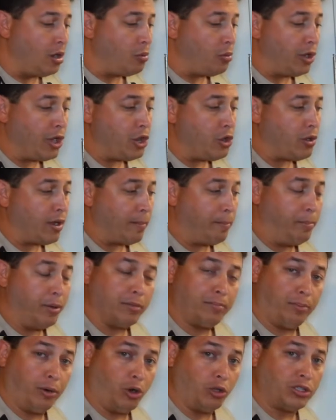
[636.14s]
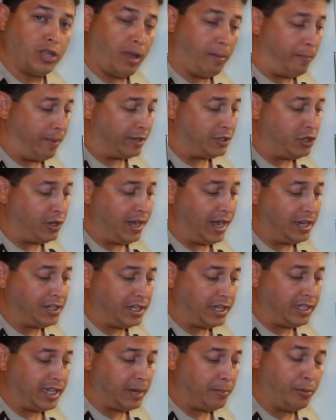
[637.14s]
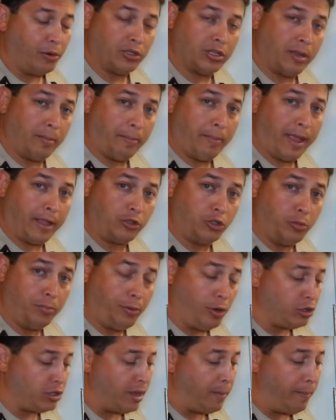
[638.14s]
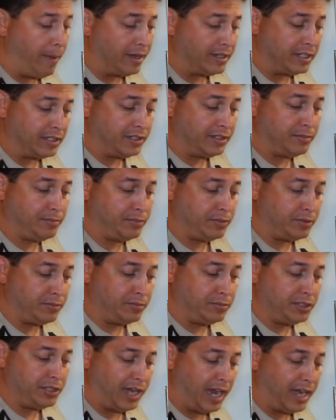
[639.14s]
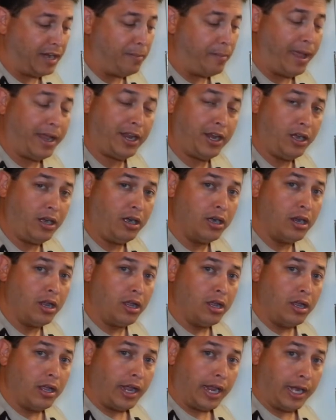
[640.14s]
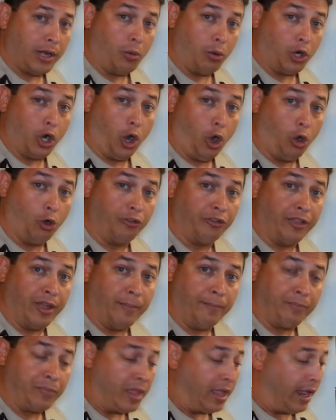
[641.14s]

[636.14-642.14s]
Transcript: where you can put proton packs. You can actually take two proton packs and slide them back here, and it would hold them.